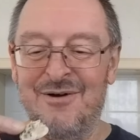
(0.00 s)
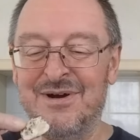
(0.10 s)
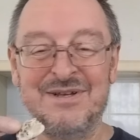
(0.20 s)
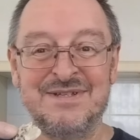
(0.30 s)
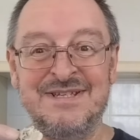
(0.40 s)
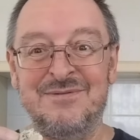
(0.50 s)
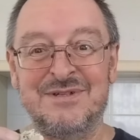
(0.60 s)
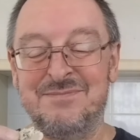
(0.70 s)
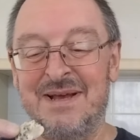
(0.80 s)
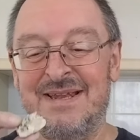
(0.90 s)
now, I could still
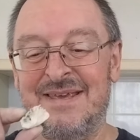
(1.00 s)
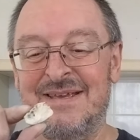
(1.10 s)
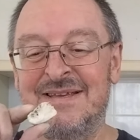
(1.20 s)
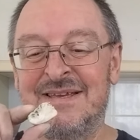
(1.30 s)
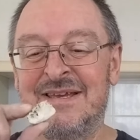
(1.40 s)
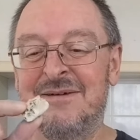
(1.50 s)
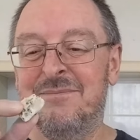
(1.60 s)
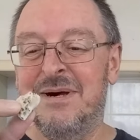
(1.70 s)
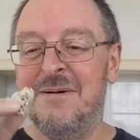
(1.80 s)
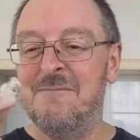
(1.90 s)
smell it.
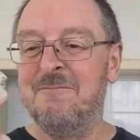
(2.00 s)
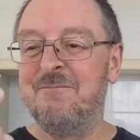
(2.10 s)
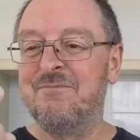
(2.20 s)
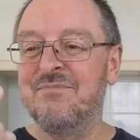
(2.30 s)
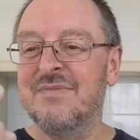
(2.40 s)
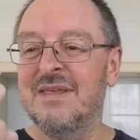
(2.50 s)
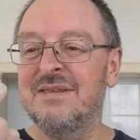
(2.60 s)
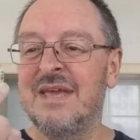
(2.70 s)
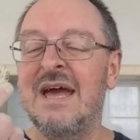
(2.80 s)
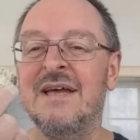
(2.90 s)
But
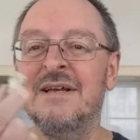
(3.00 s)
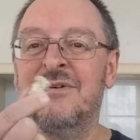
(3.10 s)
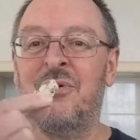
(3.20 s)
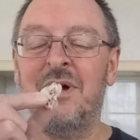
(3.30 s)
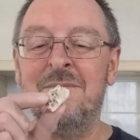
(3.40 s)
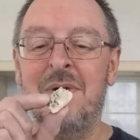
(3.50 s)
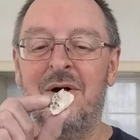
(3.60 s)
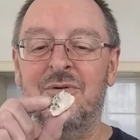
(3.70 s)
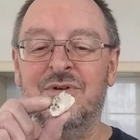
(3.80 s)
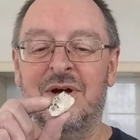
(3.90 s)
yeah, quite a
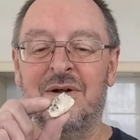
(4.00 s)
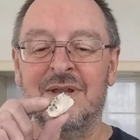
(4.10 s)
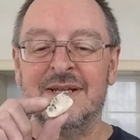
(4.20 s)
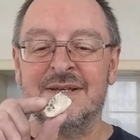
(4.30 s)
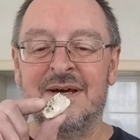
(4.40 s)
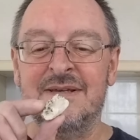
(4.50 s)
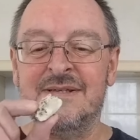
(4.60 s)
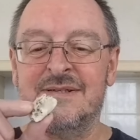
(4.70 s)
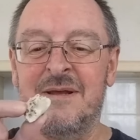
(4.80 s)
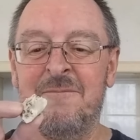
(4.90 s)
mild garlic
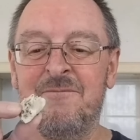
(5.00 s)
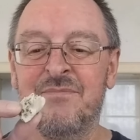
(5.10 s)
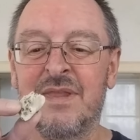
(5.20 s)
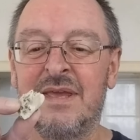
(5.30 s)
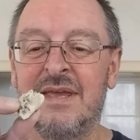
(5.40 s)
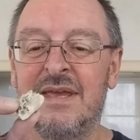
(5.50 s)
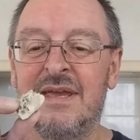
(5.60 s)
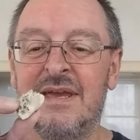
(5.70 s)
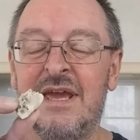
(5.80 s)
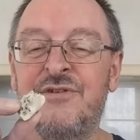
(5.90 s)
taste.
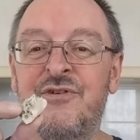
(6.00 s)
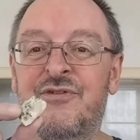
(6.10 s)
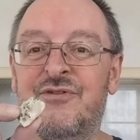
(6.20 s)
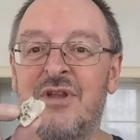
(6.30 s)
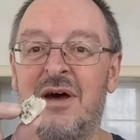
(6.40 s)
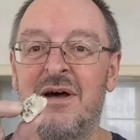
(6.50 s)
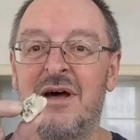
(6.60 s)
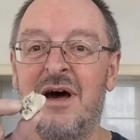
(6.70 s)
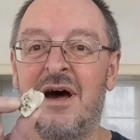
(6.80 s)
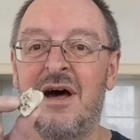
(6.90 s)
It's just
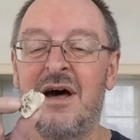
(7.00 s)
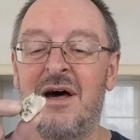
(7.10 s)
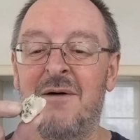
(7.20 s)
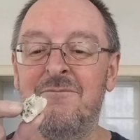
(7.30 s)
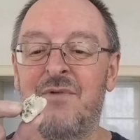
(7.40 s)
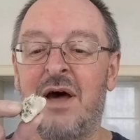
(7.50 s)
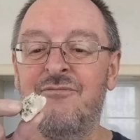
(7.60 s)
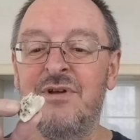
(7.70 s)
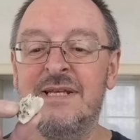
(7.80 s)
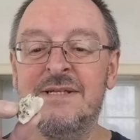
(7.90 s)
a, a
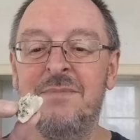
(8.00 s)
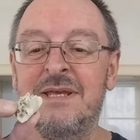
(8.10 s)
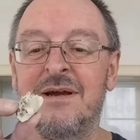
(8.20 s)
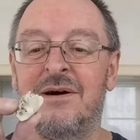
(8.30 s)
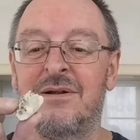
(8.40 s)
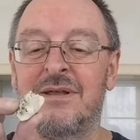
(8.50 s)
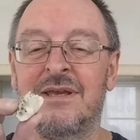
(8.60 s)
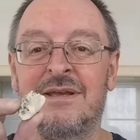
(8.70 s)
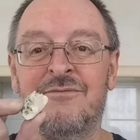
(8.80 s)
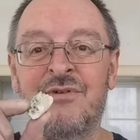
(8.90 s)
reasonably
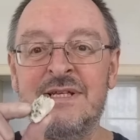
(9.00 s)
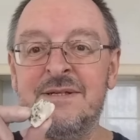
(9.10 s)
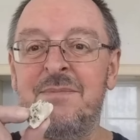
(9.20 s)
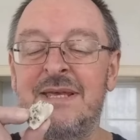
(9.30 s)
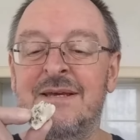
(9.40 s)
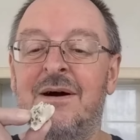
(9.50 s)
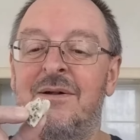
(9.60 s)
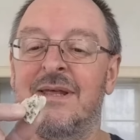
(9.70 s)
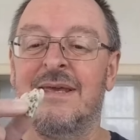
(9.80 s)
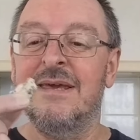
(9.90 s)
garlic, reasonably
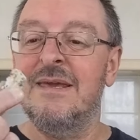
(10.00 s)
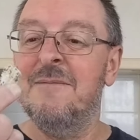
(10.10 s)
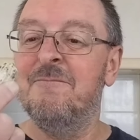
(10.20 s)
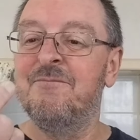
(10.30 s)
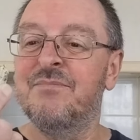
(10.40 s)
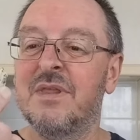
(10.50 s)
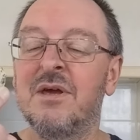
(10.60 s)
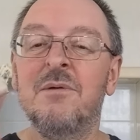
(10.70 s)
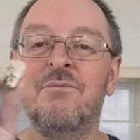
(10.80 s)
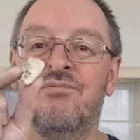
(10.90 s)
garlicky,
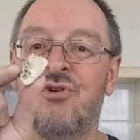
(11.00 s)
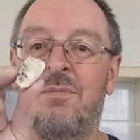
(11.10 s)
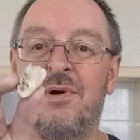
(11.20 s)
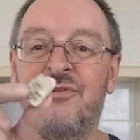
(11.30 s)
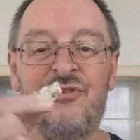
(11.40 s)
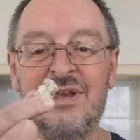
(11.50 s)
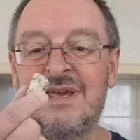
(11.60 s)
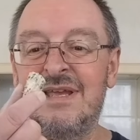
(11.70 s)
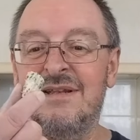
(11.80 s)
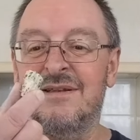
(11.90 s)
proper
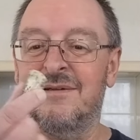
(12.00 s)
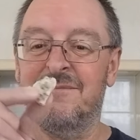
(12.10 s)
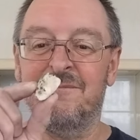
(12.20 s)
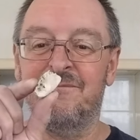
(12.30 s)
chicken